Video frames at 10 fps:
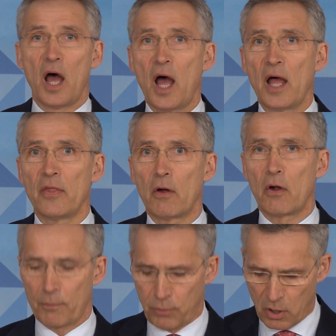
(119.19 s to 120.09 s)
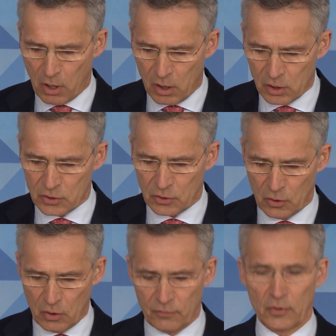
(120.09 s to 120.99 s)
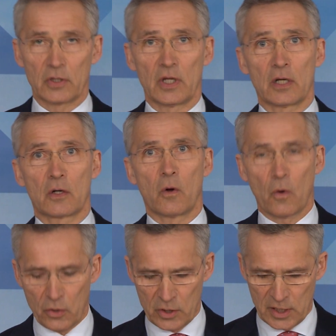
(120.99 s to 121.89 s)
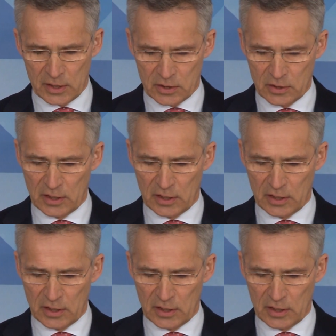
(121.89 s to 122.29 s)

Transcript: and are part of the coordinated